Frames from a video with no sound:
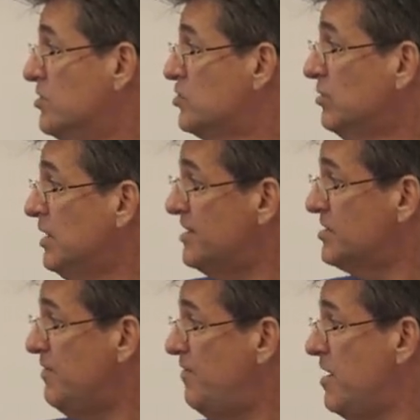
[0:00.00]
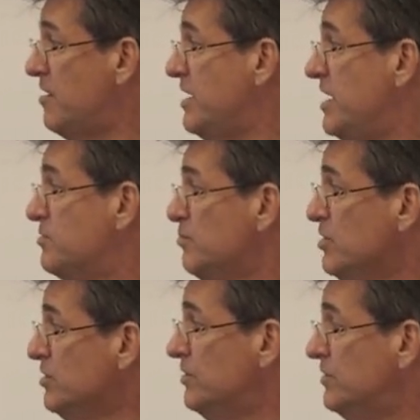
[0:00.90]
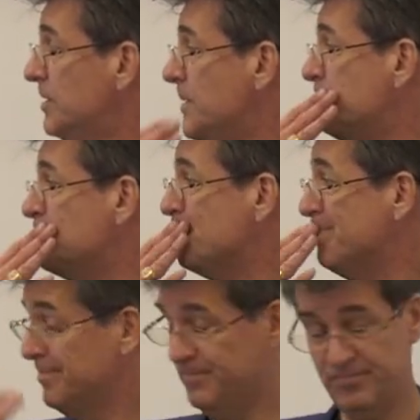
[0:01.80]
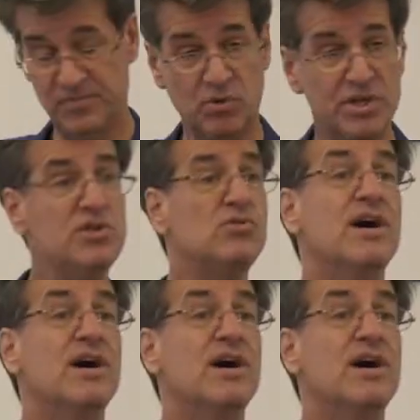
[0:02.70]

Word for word: So laissez faire has moved to a new